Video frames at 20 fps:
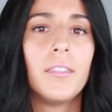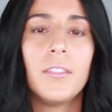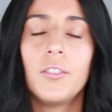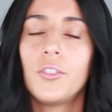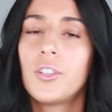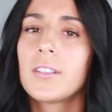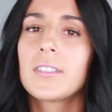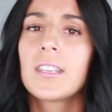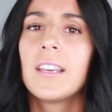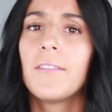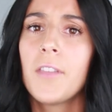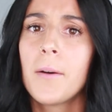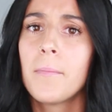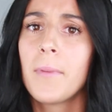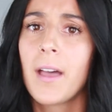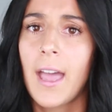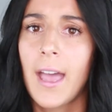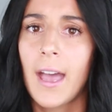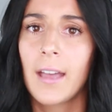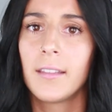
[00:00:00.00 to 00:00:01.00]
Just give them a
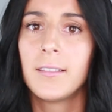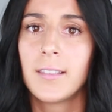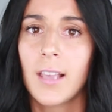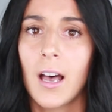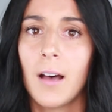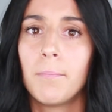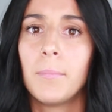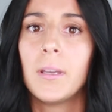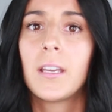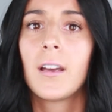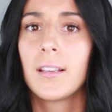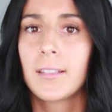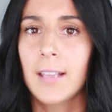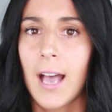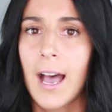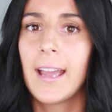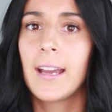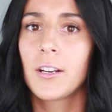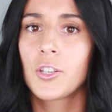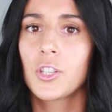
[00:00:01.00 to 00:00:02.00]
heads up, because
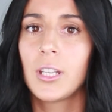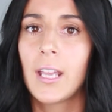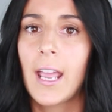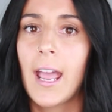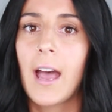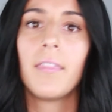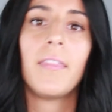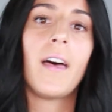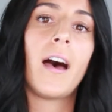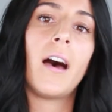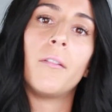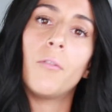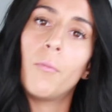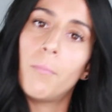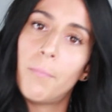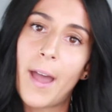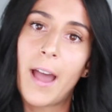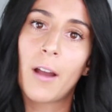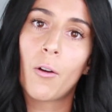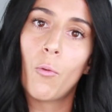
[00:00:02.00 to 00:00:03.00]
I actually had that
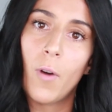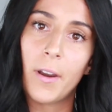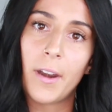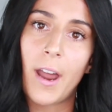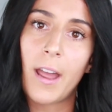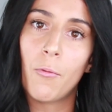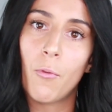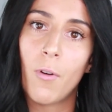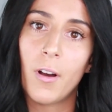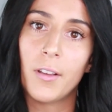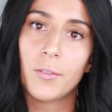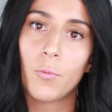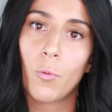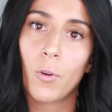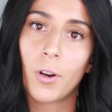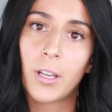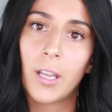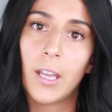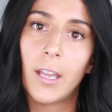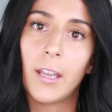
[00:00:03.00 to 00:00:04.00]
back when I was
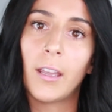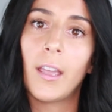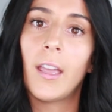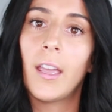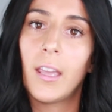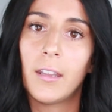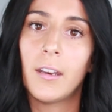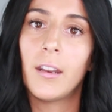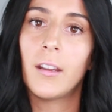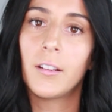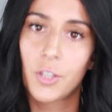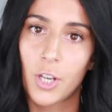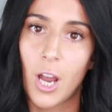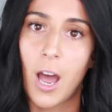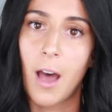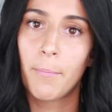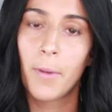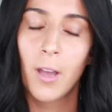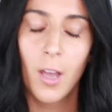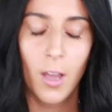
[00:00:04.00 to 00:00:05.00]
working in a
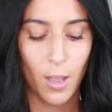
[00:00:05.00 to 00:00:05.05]
shop.